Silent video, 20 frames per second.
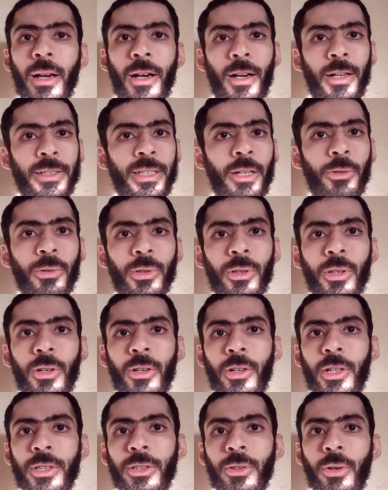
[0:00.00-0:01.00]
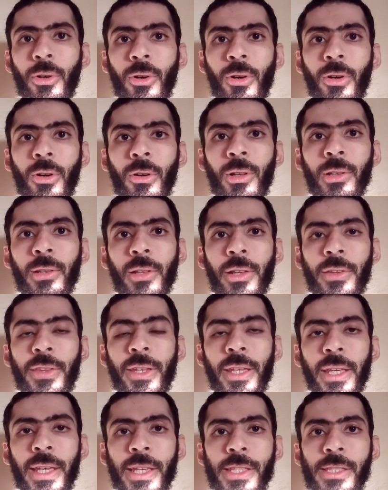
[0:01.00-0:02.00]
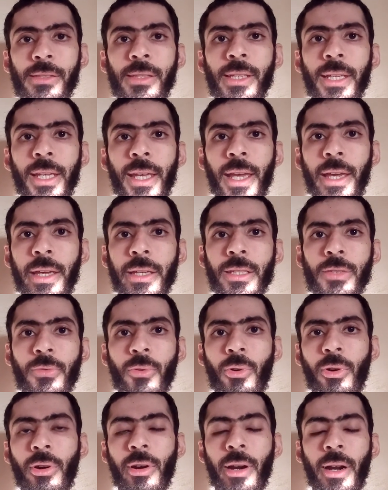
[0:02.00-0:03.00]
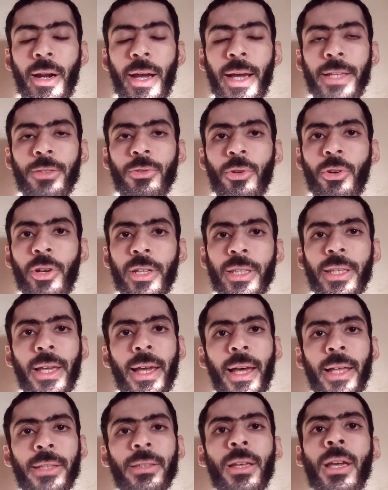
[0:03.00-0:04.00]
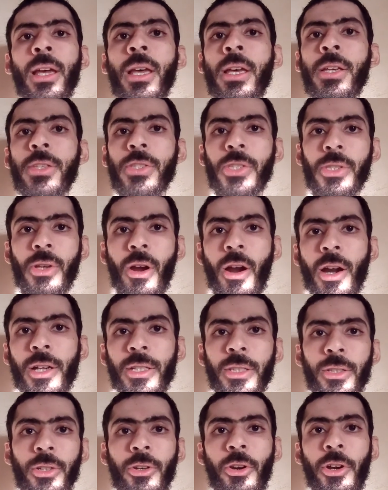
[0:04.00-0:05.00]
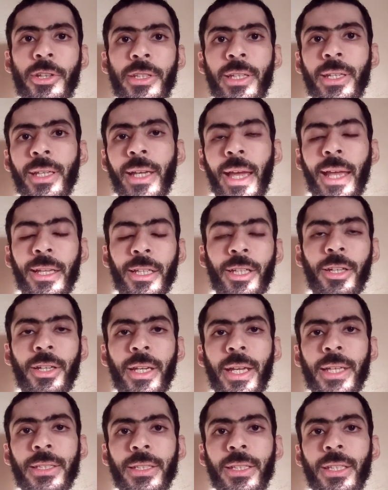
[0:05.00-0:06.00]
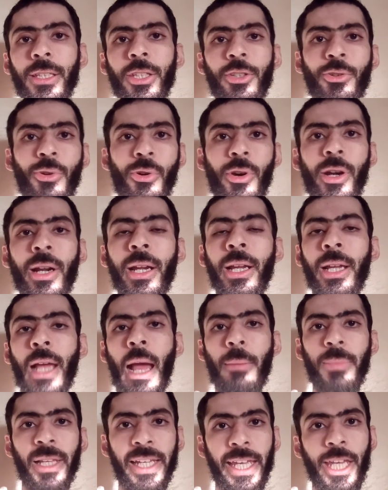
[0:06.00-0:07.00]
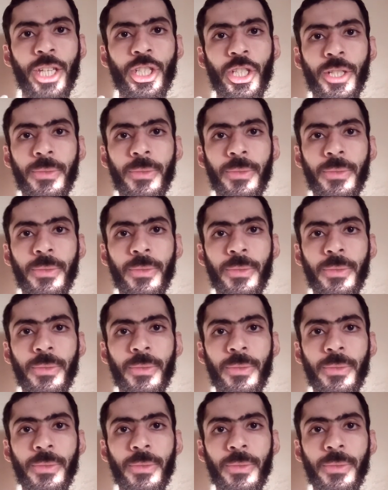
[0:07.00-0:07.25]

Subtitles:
download all the SDKs for Android and start coding and creating your application.